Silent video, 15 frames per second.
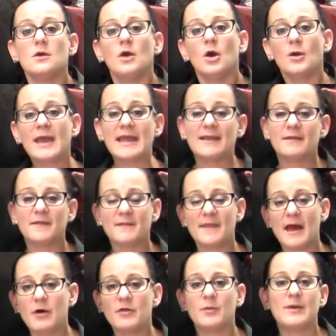Okay,
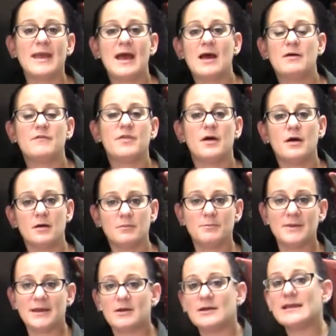now that we have the hub
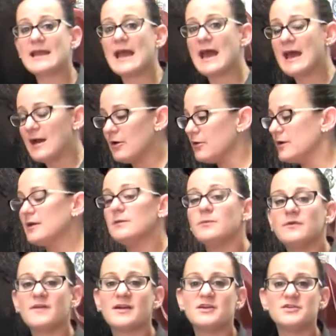bearing out,
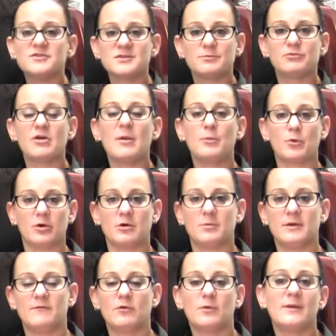we've got to do some prep work
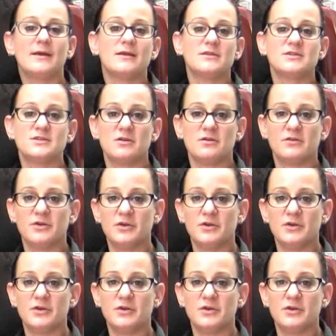before we can install the